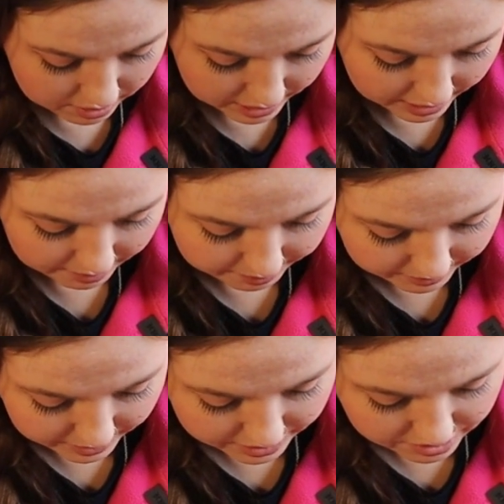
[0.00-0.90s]

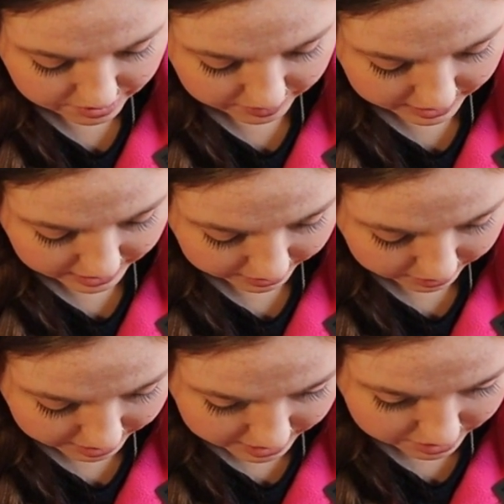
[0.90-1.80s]
I just find that
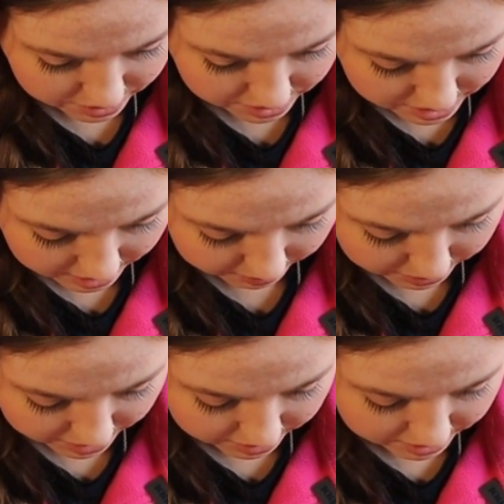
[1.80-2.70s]
quite interesting
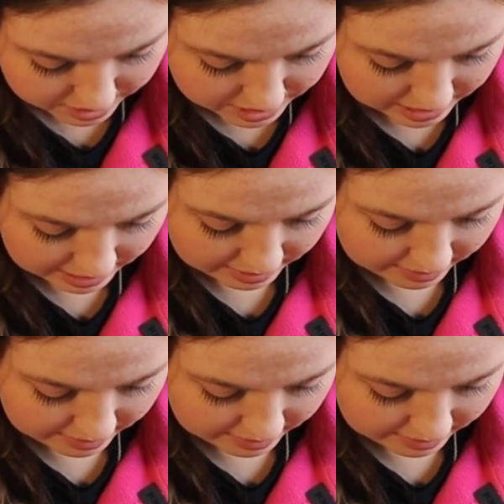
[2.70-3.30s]
because